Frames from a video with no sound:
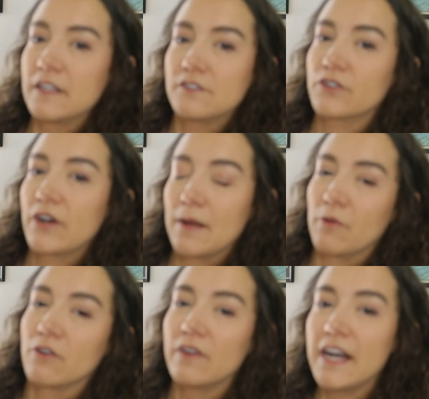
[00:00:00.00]
Instagram
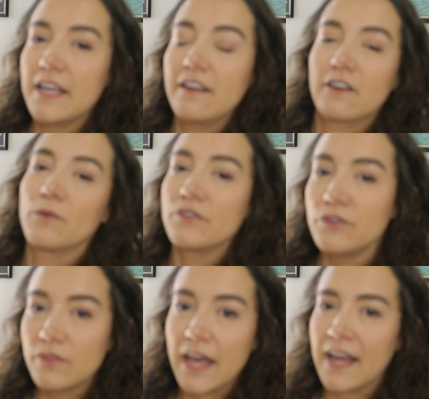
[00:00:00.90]
already, go and
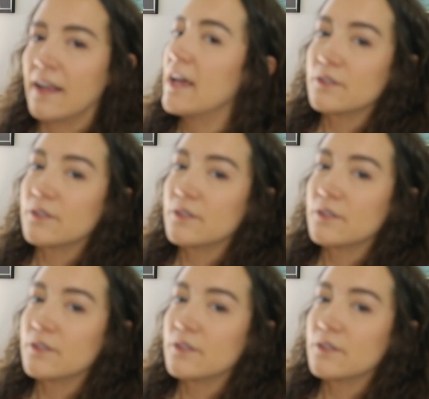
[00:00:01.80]
do that.